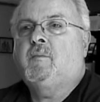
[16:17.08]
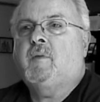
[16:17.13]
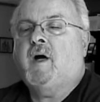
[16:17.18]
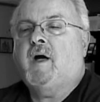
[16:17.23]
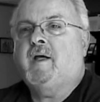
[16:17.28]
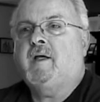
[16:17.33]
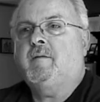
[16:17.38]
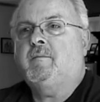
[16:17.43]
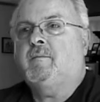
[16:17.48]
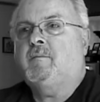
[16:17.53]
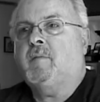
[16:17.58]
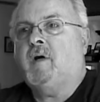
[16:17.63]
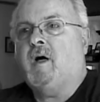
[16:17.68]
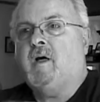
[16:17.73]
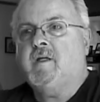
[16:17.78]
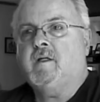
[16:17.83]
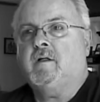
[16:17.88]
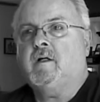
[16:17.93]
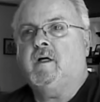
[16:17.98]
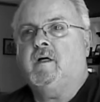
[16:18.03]
my
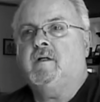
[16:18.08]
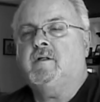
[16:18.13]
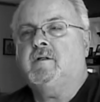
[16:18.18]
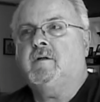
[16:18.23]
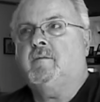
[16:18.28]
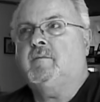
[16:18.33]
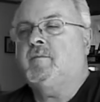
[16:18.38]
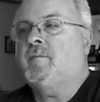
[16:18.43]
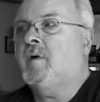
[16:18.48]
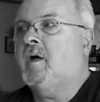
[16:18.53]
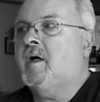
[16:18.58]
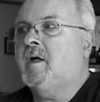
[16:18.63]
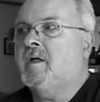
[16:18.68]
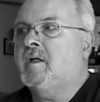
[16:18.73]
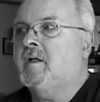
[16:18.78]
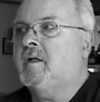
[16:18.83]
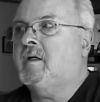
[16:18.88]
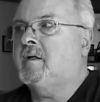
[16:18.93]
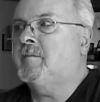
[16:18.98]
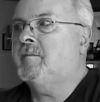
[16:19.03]
my uh,
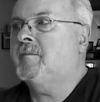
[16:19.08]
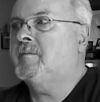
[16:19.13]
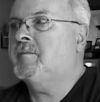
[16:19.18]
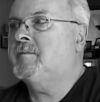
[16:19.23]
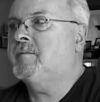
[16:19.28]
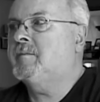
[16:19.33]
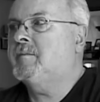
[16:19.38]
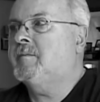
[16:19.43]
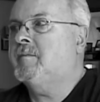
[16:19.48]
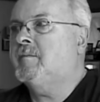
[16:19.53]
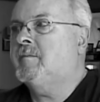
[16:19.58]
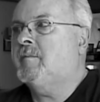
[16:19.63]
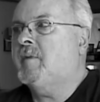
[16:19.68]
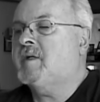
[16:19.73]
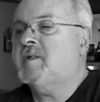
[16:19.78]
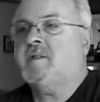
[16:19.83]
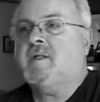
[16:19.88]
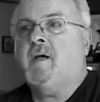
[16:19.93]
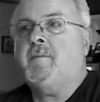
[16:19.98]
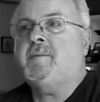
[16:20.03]
my uh,
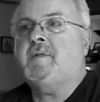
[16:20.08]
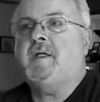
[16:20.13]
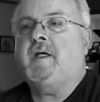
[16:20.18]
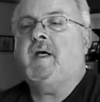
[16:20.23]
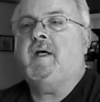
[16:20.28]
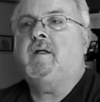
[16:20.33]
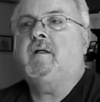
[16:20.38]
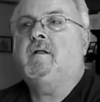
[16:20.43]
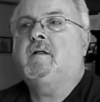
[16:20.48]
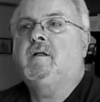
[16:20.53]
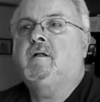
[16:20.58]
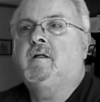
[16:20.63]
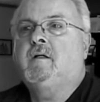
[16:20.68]
my stepdad.